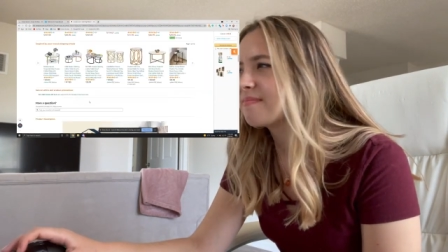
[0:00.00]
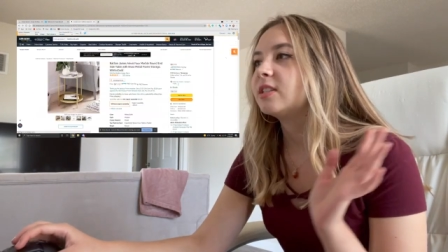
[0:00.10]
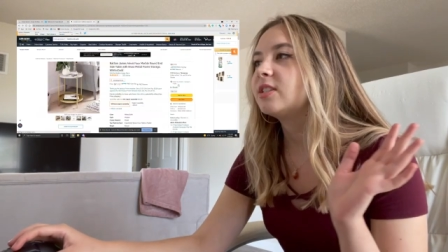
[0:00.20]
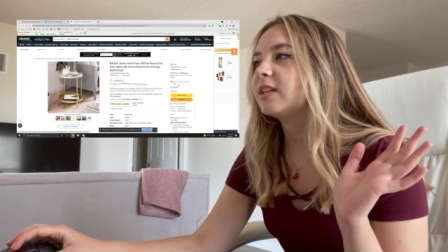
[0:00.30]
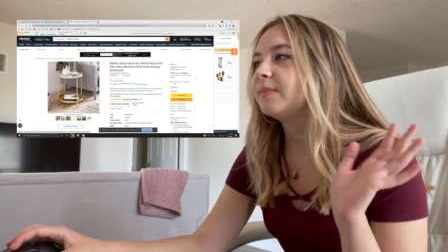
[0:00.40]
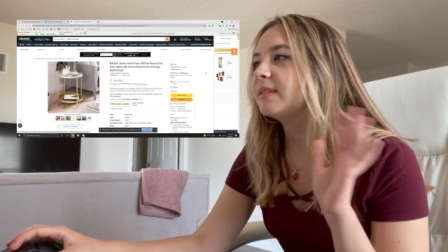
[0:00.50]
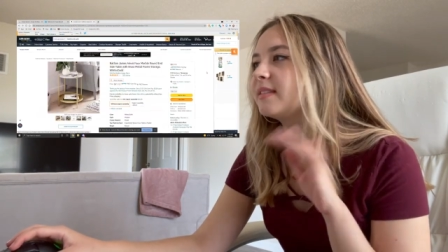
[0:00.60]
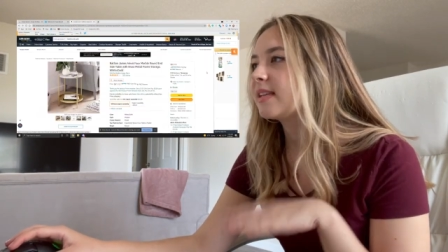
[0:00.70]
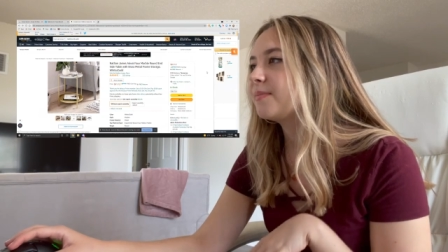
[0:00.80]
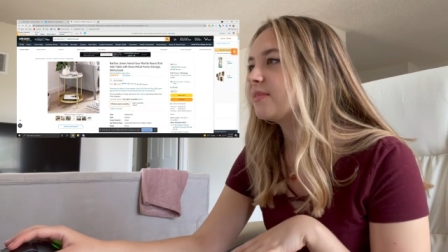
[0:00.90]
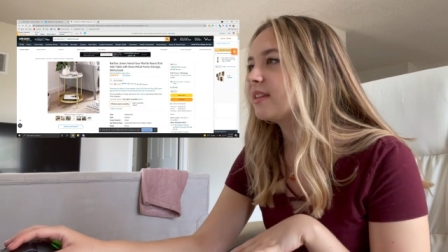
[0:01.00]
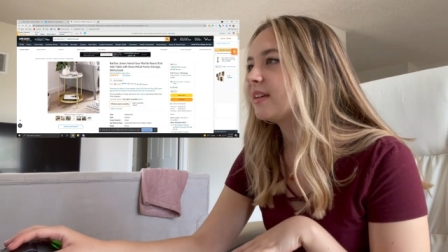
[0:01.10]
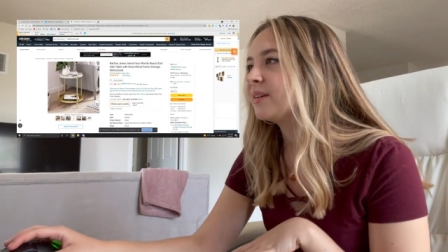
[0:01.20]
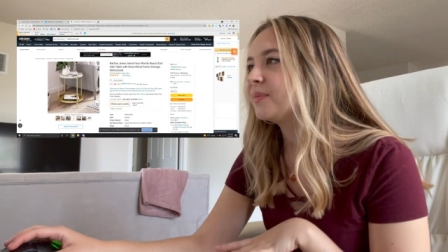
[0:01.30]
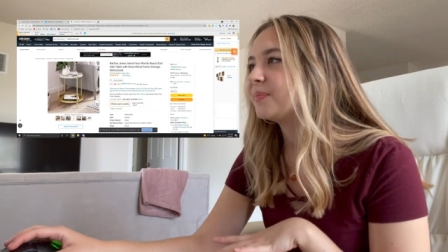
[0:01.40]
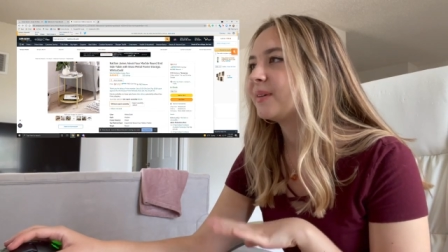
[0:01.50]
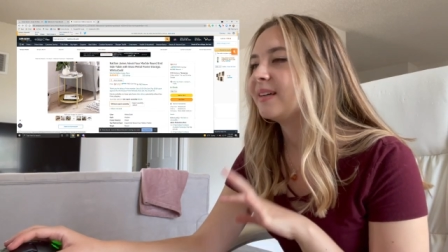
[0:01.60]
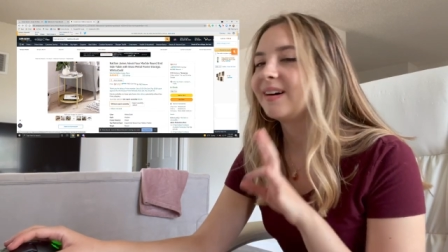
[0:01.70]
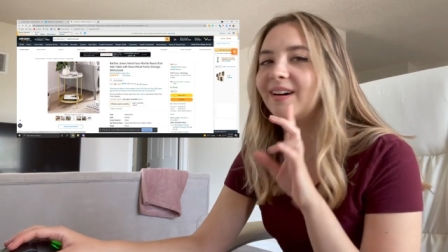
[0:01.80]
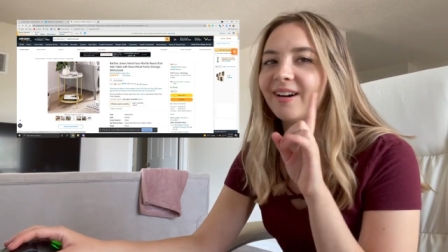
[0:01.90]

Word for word: Let's look up the same thing, but